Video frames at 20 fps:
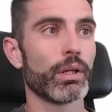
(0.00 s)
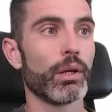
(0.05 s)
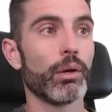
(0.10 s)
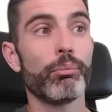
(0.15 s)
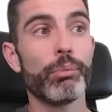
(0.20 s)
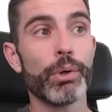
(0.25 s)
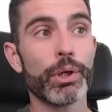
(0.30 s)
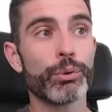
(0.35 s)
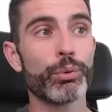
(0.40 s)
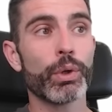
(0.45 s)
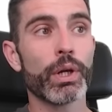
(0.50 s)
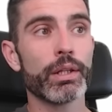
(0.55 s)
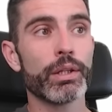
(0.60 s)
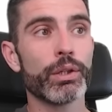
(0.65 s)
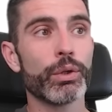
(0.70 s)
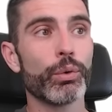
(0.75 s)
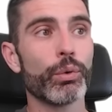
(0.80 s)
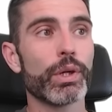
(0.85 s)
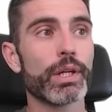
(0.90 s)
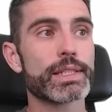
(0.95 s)
but when I
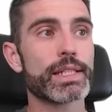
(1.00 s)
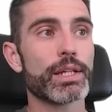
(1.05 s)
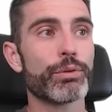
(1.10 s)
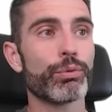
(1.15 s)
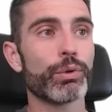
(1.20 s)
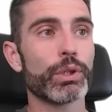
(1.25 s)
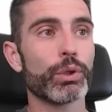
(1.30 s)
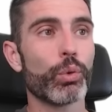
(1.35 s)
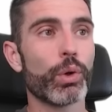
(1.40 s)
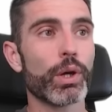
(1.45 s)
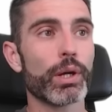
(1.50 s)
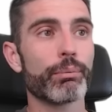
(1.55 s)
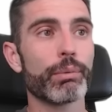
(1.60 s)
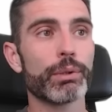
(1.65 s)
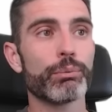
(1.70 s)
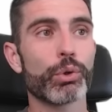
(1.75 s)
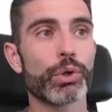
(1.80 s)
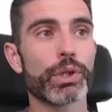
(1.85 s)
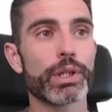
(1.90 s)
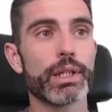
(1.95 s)
do, it is definitely quite a bit
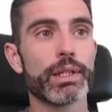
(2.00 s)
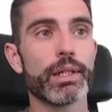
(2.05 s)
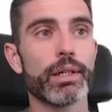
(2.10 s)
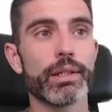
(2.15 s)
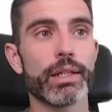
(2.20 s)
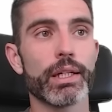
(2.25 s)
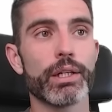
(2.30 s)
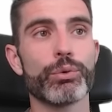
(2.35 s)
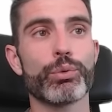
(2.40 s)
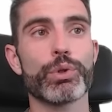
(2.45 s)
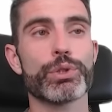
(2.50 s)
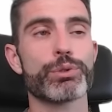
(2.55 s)
more detailed than it was